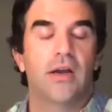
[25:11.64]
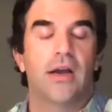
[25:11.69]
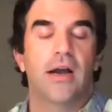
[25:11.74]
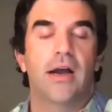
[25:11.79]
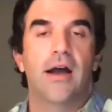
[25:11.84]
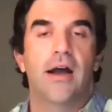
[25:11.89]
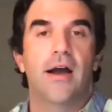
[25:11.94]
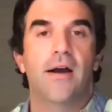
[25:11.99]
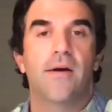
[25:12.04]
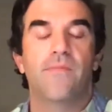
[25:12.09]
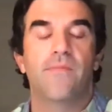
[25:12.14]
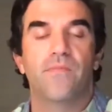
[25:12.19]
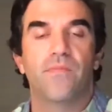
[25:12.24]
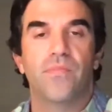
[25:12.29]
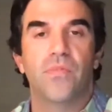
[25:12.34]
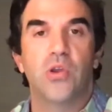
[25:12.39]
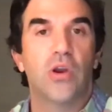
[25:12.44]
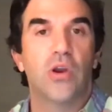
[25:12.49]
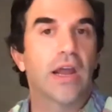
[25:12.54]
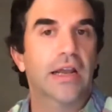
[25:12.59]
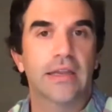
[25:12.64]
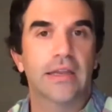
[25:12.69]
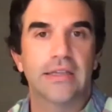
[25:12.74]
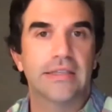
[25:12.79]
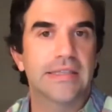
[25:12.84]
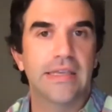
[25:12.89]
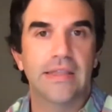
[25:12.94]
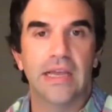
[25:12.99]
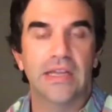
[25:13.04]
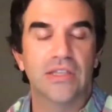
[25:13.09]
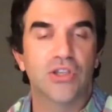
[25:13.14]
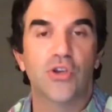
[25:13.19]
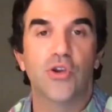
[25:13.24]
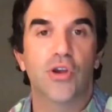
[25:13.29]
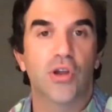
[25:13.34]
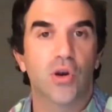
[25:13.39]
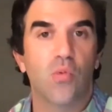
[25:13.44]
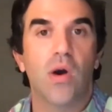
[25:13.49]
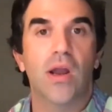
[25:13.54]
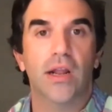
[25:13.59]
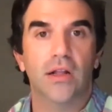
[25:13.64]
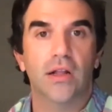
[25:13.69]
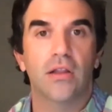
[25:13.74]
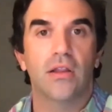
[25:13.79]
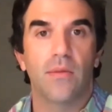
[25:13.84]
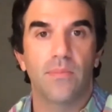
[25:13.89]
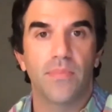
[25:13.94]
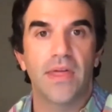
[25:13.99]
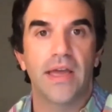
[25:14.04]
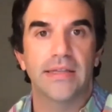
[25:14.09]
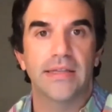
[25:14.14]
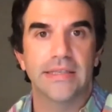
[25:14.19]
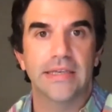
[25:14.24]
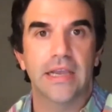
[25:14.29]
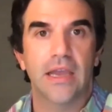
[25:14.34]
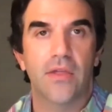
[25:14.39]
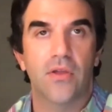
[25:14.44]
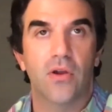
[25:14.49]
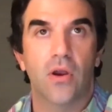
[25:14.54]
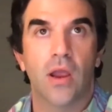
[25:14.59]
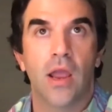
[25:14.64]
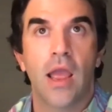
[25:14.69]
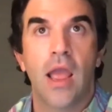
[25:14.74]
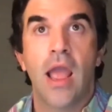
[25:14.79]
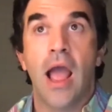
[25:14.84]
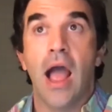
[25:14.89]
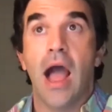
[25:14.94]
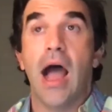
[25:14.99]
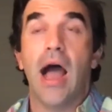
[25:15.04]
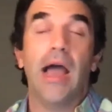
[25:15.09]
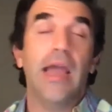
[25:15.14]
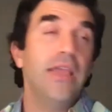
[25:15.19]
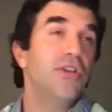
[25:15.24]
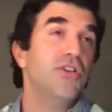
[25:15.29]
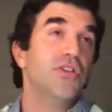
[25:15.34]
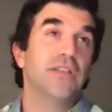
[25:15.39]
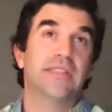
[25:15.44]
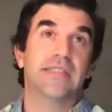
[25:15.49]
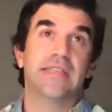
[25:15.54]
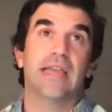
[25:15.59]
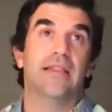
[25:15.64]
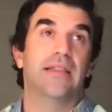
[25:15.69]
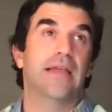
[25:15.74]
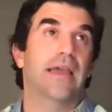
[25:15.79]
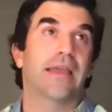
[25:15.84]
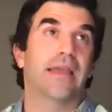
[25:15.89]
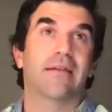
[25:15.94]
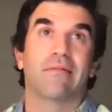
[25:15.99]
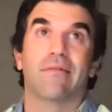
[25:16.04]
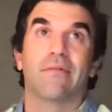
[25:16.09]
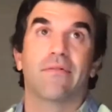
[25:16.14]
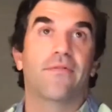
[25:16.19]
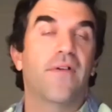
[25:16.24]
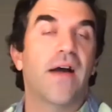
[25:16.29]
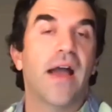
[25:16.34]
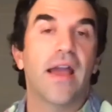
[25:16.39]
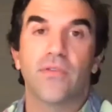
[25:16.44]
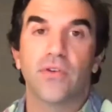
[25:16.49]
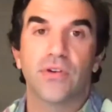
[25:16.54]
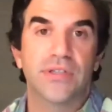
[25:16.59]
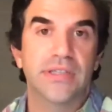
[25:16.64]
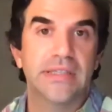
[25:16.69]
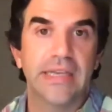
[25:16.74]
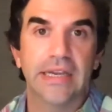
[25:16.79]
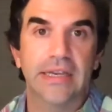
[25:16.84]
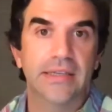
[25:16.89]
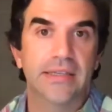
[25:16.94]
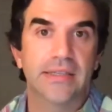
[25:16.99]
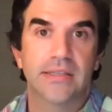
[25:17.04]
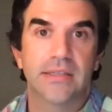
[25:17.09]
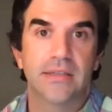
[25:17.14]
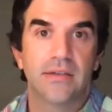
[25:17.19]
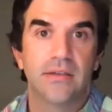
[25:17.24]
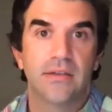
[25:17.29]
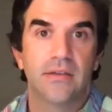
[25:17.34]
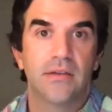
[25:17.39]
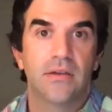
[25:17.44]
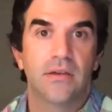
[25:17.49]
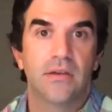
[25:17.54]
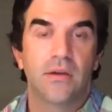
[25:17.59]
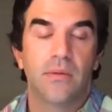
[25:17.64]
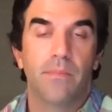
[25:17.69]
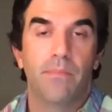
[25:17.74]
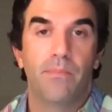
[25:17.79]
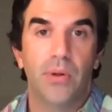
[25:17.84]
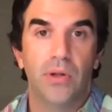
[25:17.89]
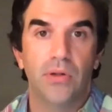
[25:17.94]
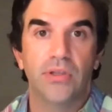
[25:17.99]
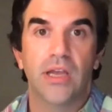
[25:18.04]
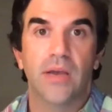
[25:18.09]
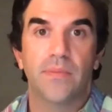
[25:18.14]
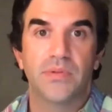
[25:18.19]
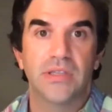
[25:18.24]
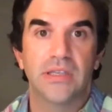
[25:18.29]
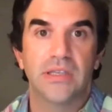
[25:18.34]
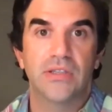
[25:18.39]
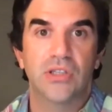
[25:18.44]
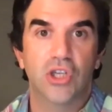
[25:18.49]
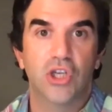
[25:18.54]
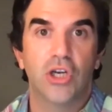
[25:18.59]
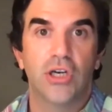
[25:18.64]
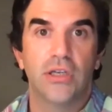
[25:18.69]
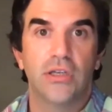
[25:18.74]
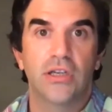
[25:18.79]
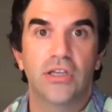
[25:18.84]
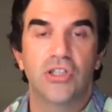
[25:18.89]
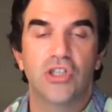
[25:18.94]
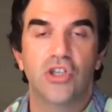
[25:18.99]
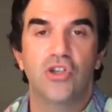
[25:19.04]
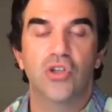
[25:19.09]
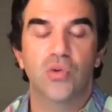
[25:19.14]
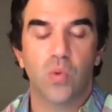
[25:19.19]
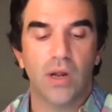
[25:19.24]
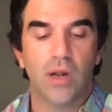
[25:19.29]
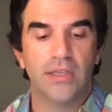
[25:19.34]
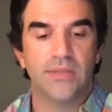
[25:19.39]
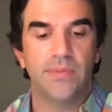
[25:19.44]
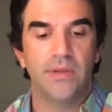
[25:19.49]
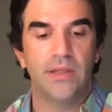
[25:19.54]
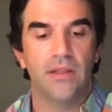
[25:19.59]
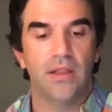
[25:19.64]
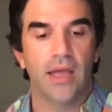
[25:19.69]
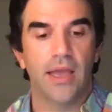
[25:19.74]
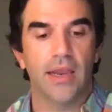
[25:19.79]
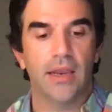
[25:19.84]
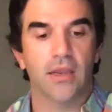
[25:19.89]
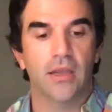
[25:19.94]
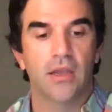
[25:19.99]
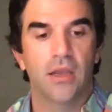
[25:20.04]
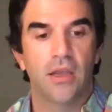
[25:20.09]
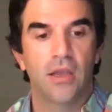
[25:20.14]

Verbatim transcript: um, you're not going to see that. So you're going to want to clump that together. I usually say like five or six buildups is good because you just want it to be like,